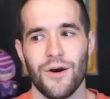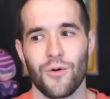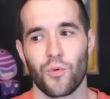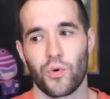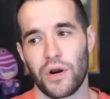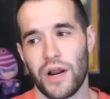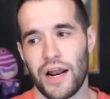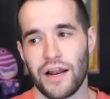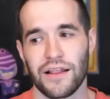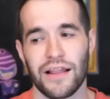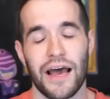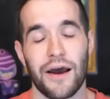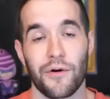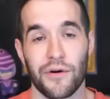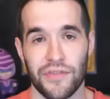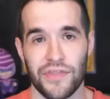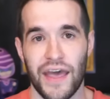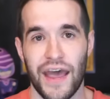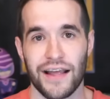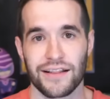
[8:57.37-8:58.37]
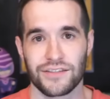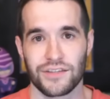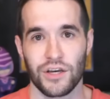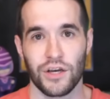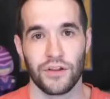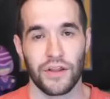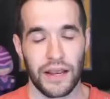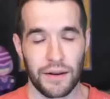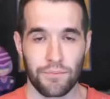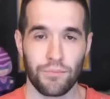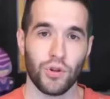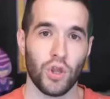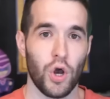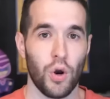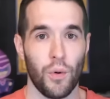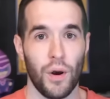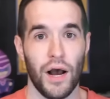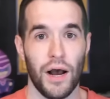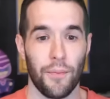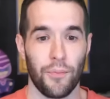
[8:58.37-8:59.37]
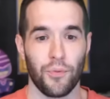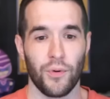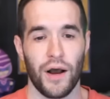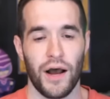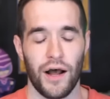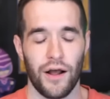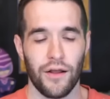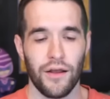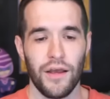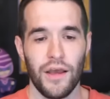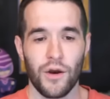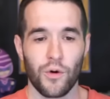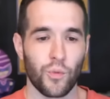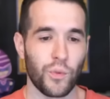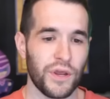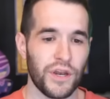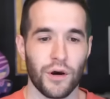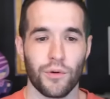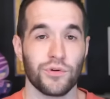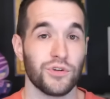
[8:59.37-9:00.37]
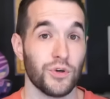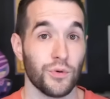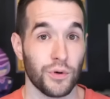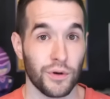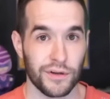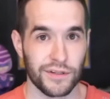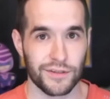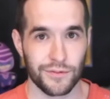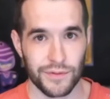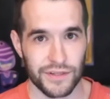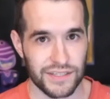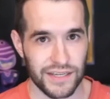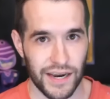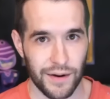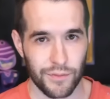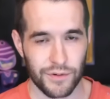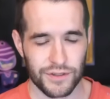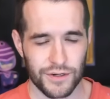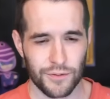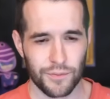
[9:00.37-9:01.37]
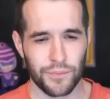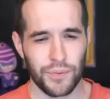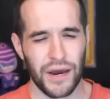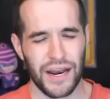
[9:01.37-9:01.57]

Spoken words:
we're not allowing that to like blow up while we don't do an Ultimate Time Wizard.